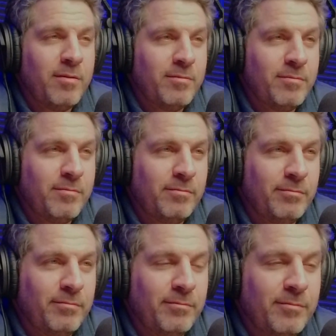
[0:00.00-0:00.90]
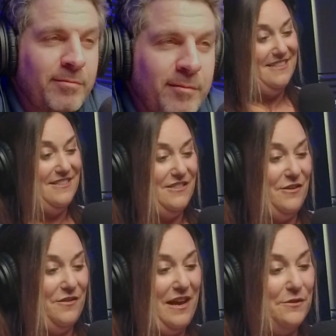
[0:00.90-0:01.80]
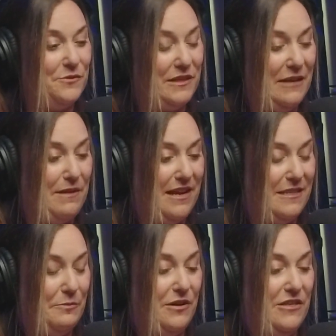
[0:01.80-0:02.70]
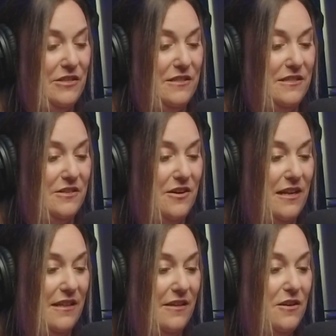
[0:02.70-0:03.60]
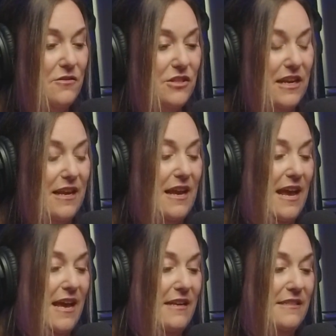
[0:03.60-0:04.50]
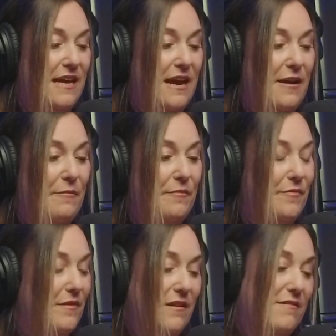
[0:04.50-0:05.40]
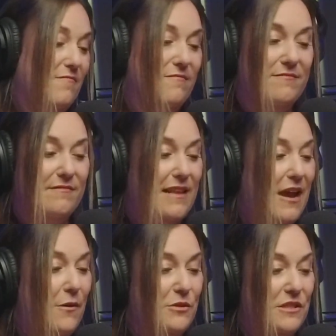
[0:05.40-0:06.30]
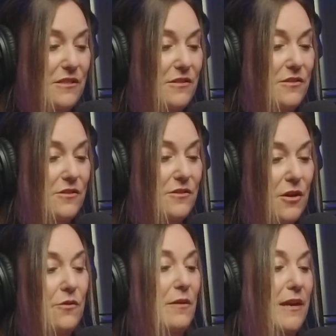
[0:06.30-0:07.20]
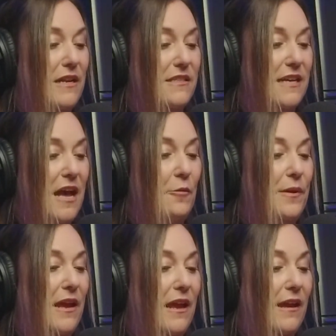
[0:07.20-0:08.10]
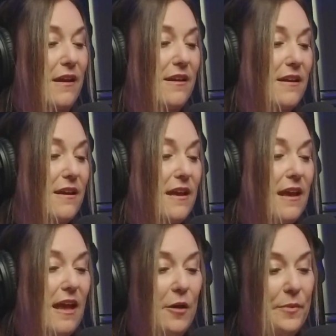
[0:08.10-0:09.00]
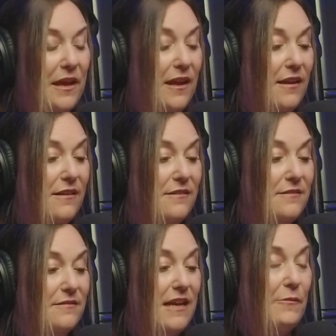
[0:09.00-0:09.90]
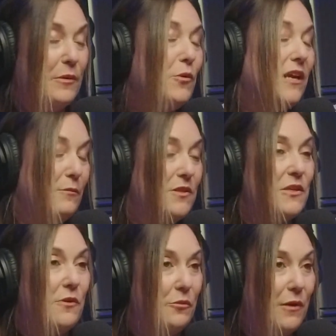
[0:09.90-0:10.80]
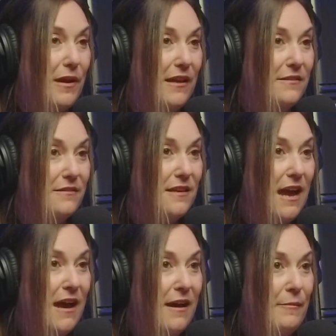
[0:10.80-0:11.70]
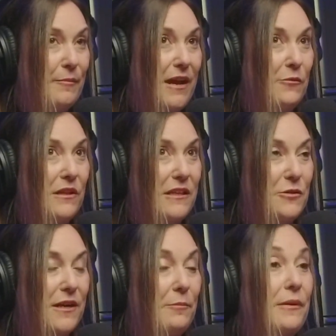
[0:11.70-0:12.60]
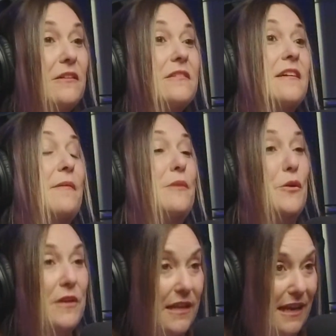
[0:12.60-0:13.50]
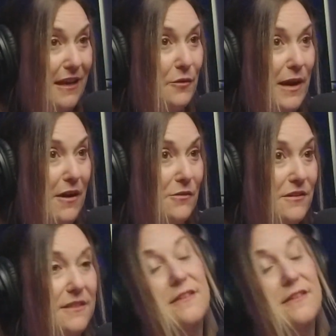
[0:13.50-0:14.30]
Yeah. So that was really my inspiration to starting the coaching. And now I'm just so committed to helping. I've been working mostly with women and really trying to build a community around